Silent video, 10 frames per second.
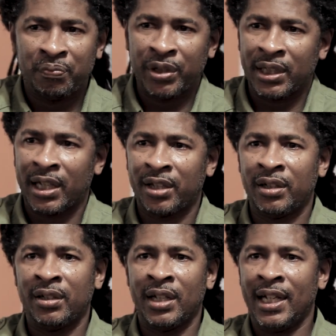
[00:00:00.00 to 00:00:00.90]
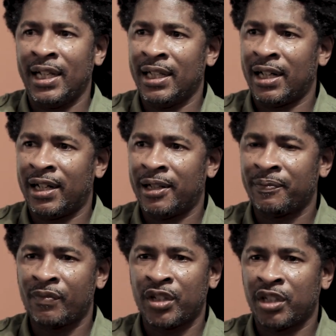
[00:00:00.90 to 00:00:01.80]
put together a
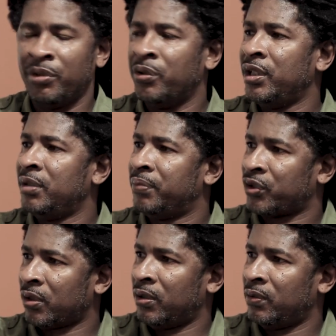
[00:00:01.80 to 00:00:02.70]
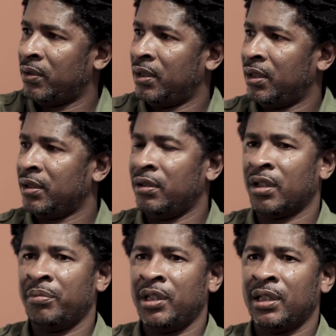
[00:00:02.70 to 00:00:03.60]
community patrol? Mm-hmm. You know
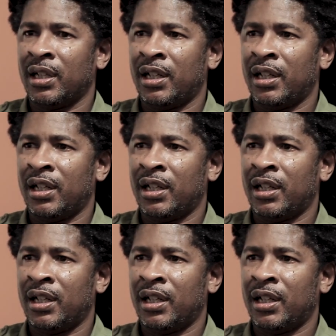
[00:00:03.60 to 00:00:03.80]
what I mean?